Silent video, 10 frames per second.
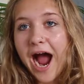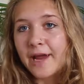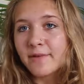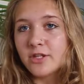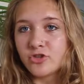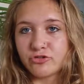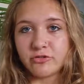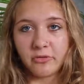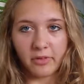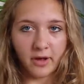I mean
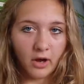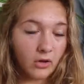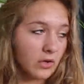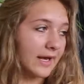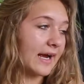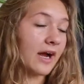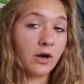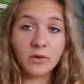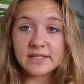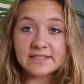true though. Like I
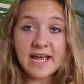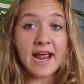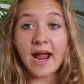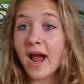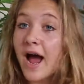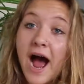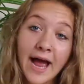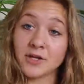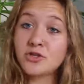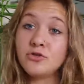always say,
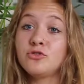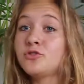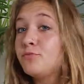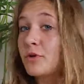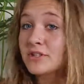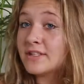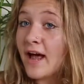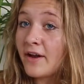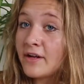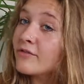I choose
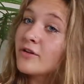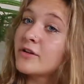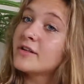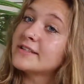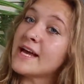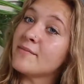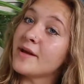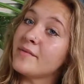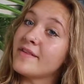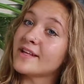personality over looks and
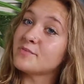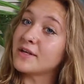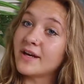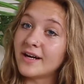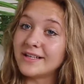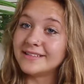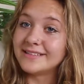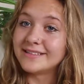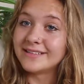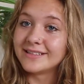maybe that's
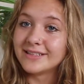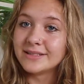because